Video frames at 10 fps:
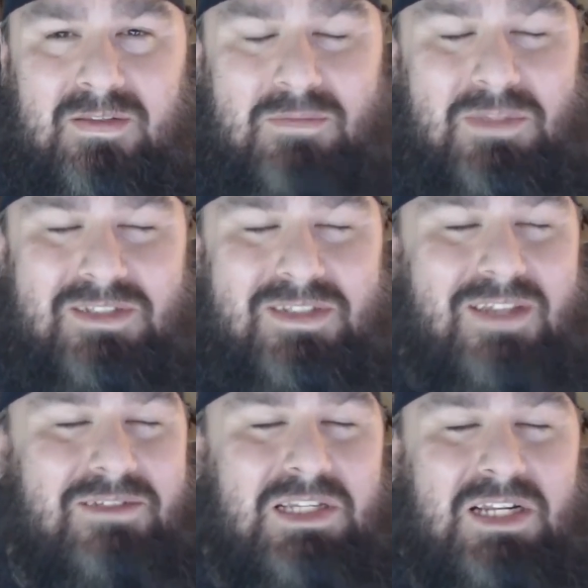The Miz
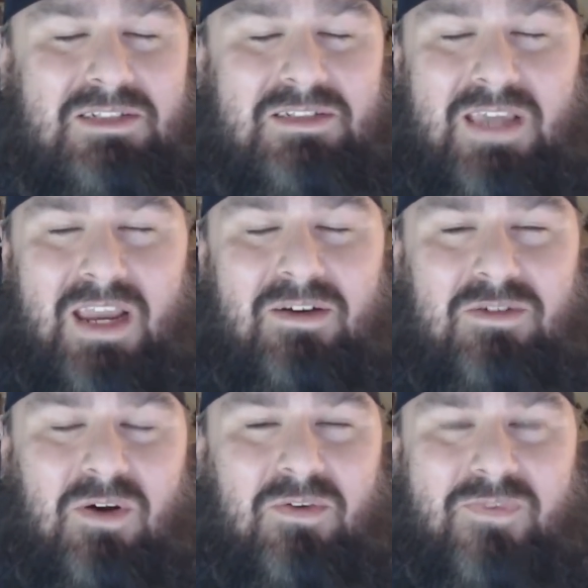says he doesn't care,
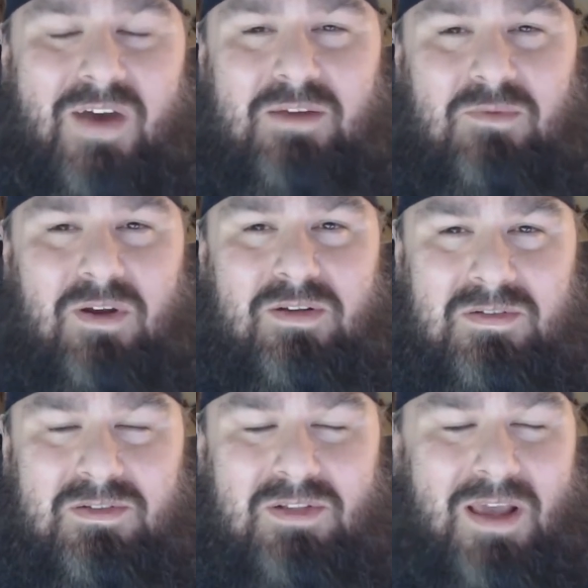go find one.
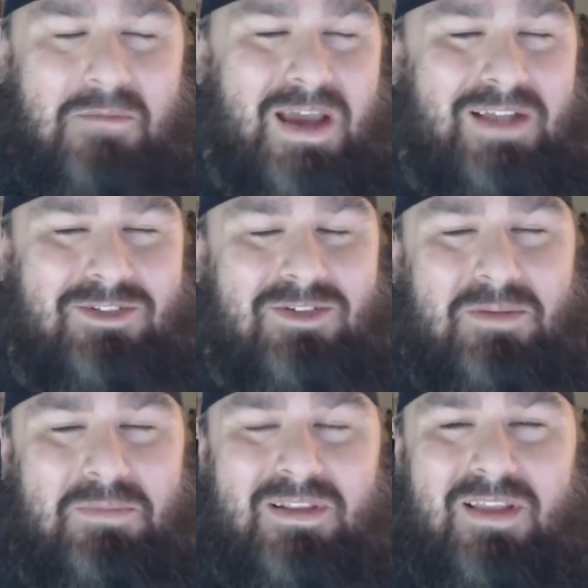So that match is
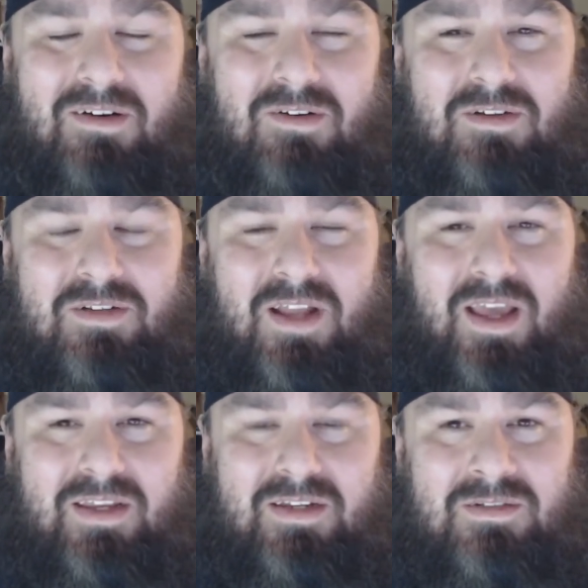going to be later on
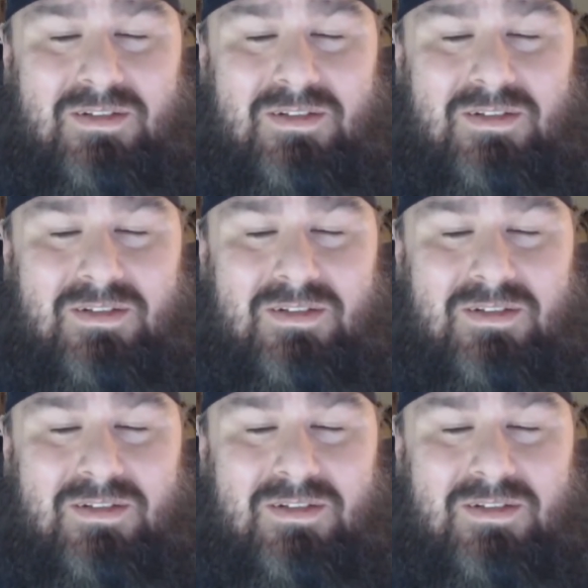tonight.